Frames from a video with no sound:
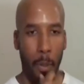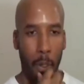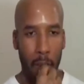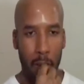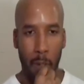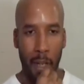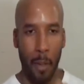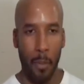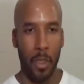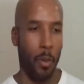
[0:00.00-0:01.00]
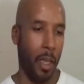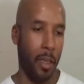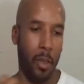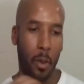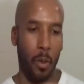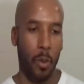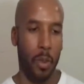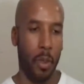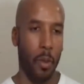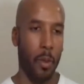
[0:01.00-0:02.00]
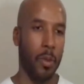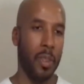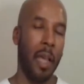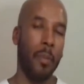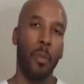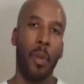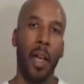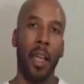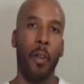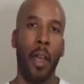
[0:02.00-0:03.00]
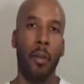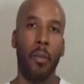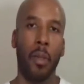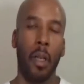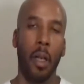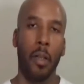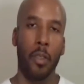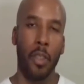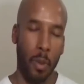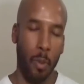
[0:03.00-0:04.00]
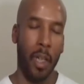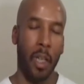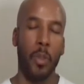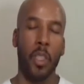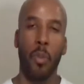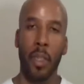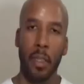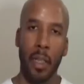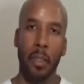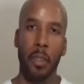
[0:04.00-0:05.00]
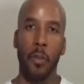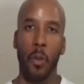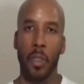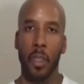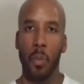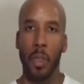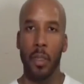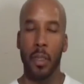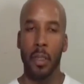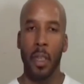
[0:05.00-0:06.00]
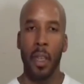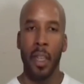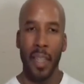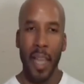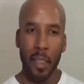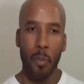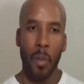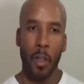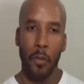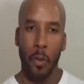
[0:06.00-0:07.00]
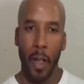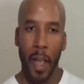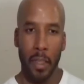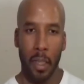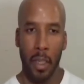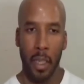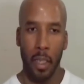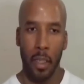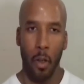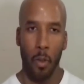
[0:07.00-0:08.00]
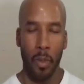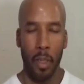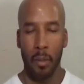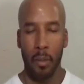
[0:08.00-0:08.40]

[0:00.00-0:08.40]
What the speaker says: Okay, so what happens, right? So chops the body around, chops the body up, spreads it out into 14 pieces. That's a metaphor, actually, you know,